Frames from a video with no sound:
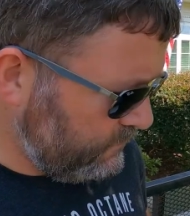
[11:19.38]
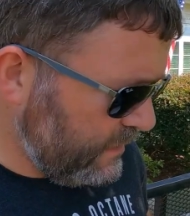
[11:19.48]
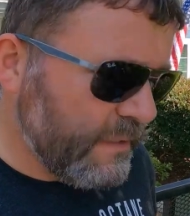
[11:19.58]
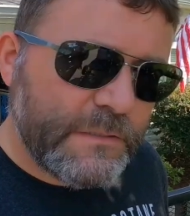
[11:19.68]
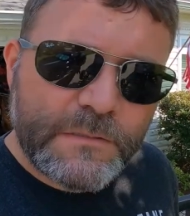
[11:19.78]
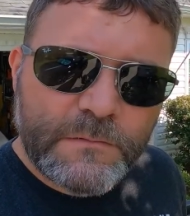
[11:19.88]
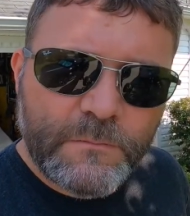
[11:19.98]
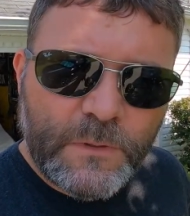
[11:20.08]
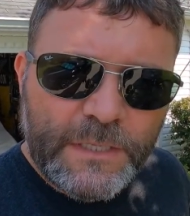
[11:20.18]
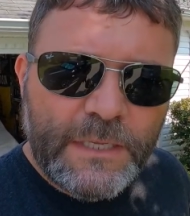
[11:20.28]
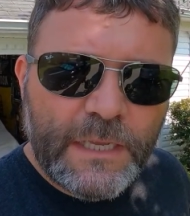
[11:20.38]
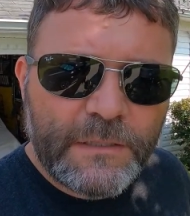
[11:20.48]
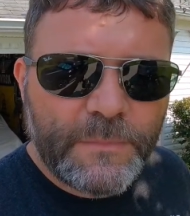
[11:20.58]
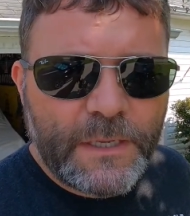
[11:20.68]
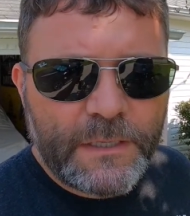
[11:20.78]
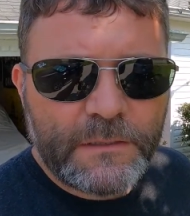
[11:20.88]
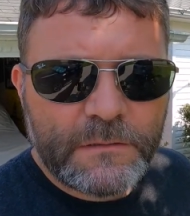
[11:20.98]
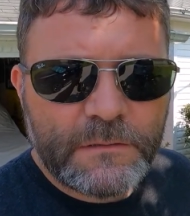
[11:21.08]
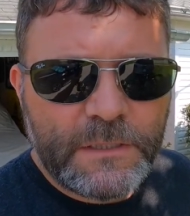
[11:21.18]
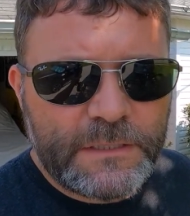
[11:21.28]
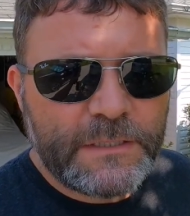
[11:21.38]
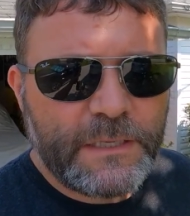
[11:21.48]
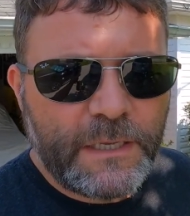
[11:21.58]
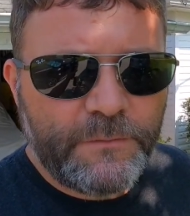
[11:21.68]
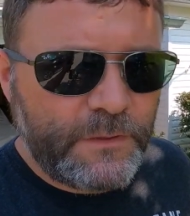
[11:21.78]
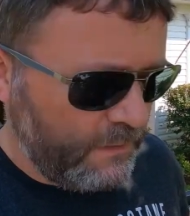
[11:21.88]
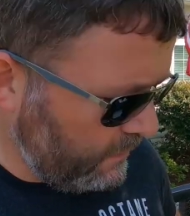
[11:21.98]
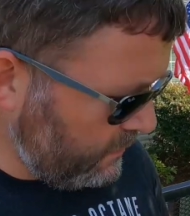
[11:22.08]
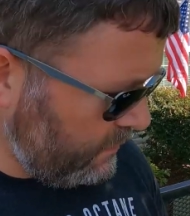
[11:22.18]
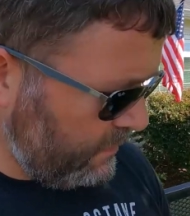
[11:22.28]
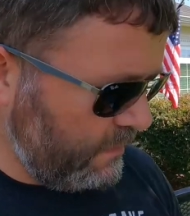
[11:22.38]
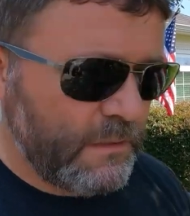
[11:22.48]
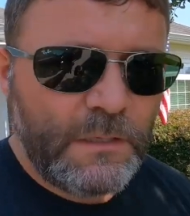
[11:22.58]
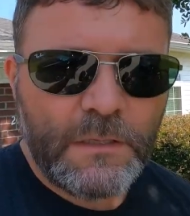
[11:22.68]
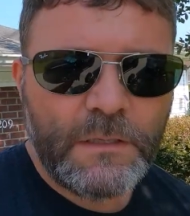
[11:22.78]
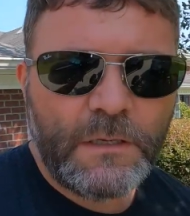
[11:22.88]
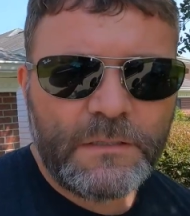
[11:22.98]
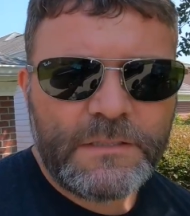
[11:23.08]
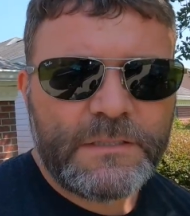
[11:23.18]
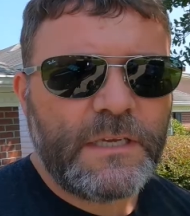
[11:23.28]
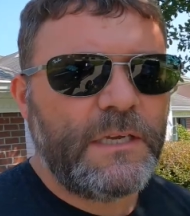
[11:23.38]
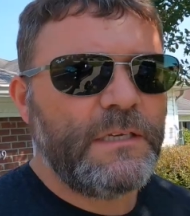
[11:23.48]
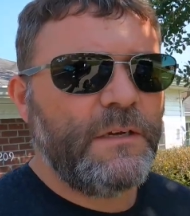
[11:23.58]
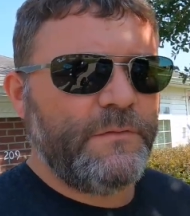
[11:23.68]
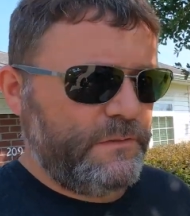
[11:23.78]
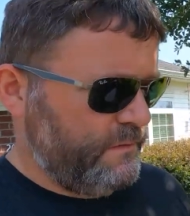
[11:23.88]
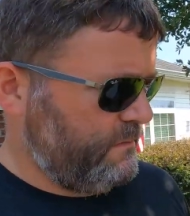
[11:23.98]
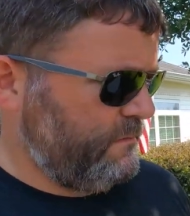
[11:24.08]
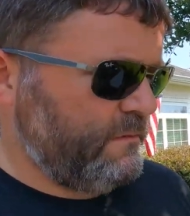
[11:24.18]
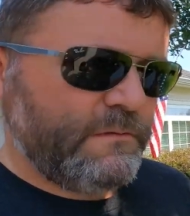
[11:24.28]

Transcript: because when he got the bike, it didn't have it, are these side covers.